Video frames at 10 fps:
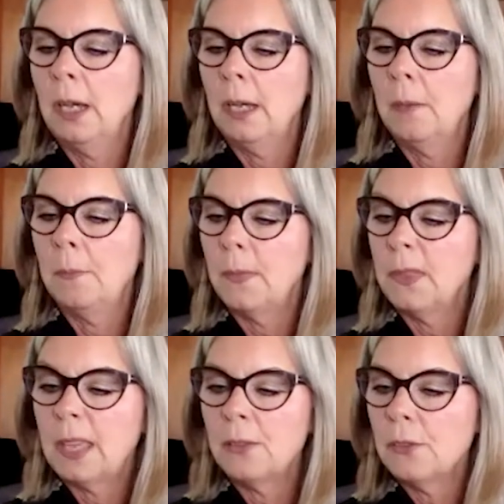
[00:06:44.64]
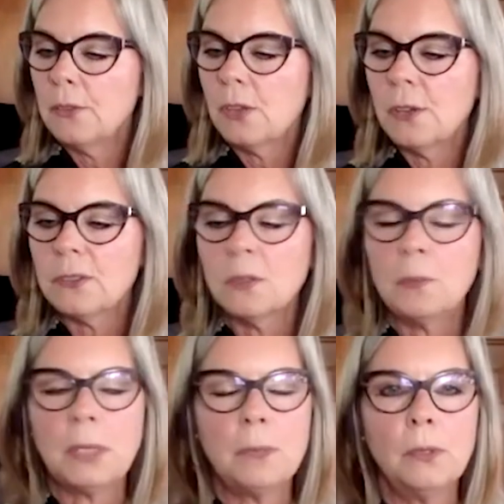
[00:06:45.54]
Um, then there's also
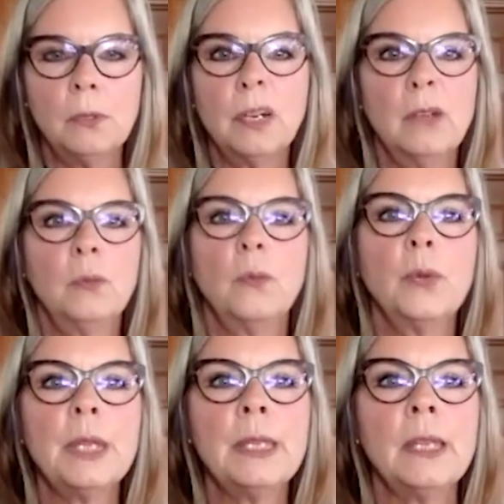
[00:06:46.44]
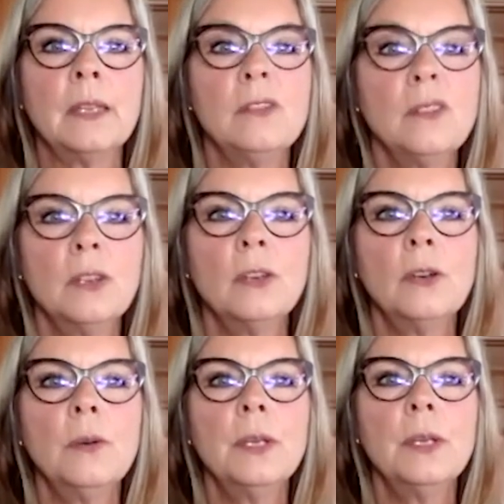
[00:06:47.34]
people who are out reading. You can
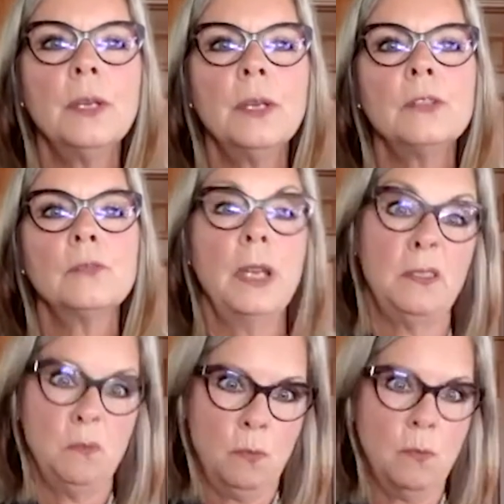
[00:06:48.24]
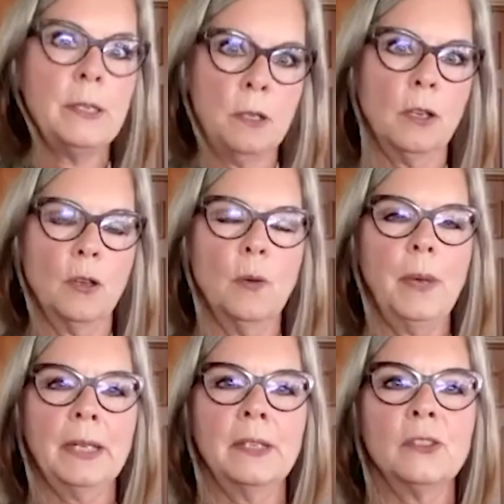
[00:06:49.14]
go in. When when you can go
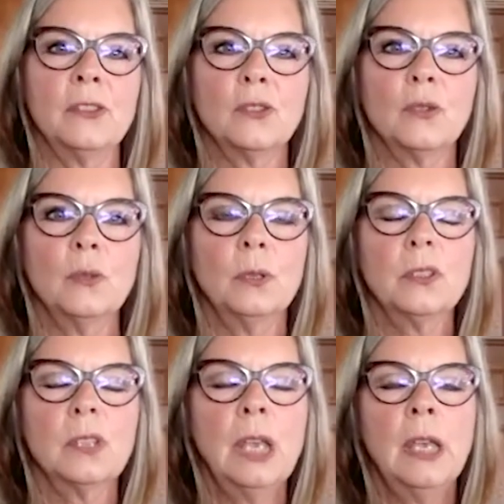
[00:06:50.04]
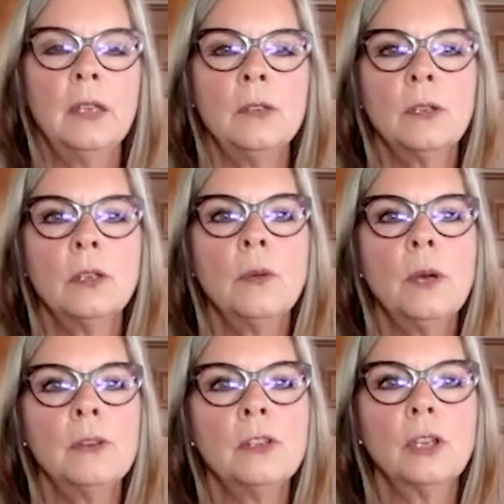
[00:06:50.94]
back into schools, you can go
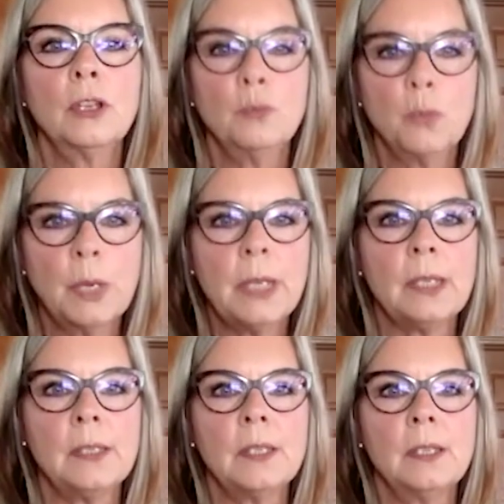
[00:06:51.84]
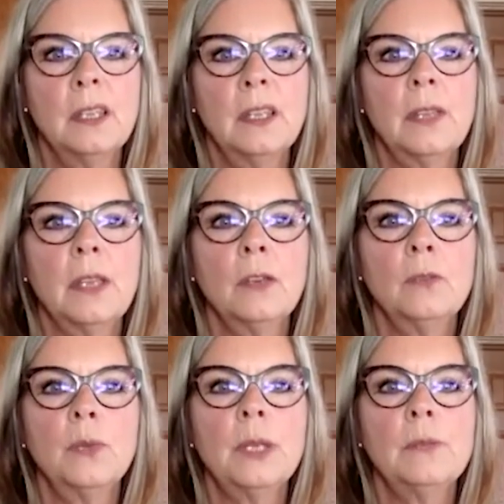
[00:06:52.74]
out and you can read. They
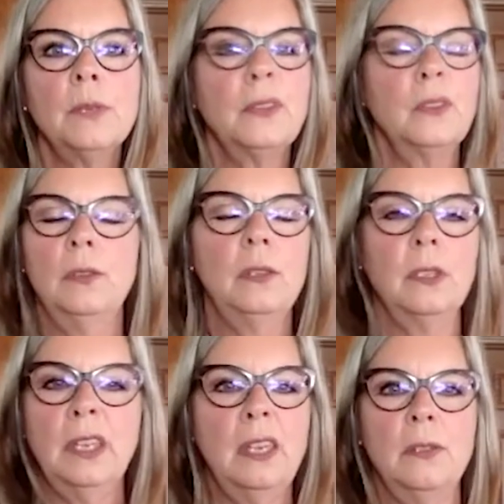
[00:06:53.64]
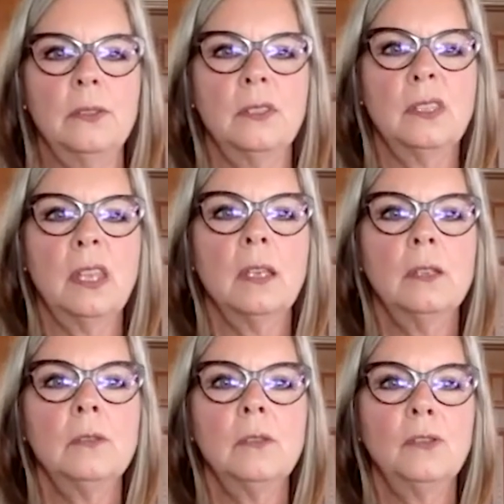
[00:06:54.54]
could read with the kids. They
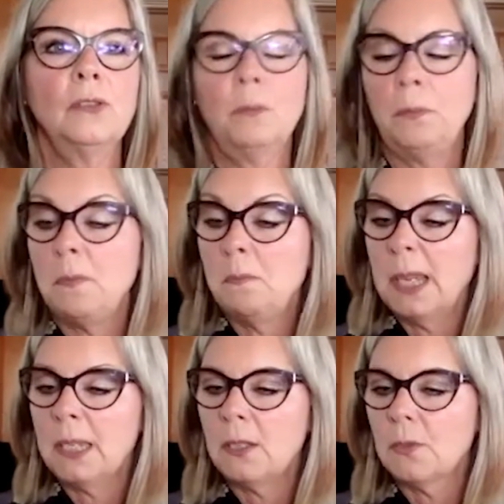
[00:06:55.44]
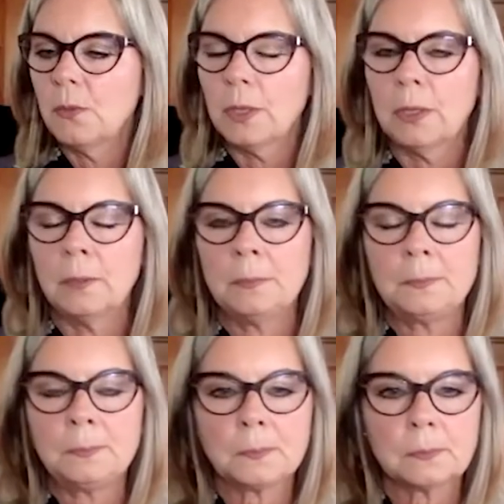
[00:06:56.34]
can be buddies for them.